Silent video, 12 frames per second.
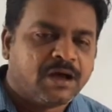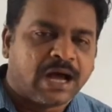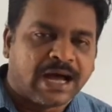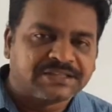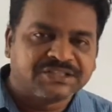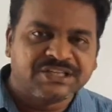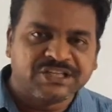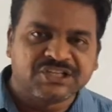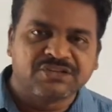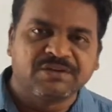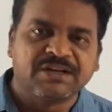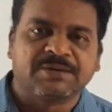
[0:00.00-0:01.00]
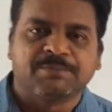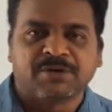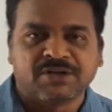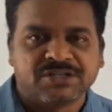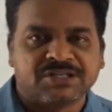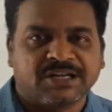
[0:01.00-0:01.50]
asexual
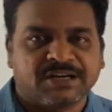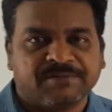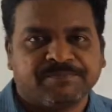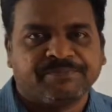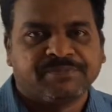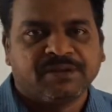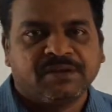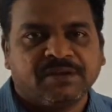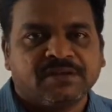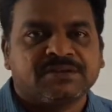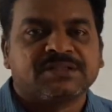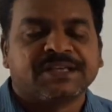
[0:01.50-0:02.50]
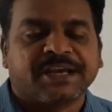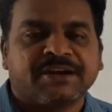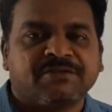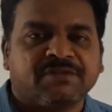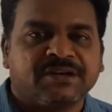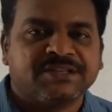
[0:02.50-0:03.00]
reproduction,
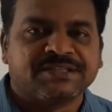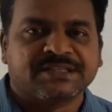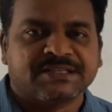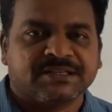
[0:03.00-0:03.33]
second one is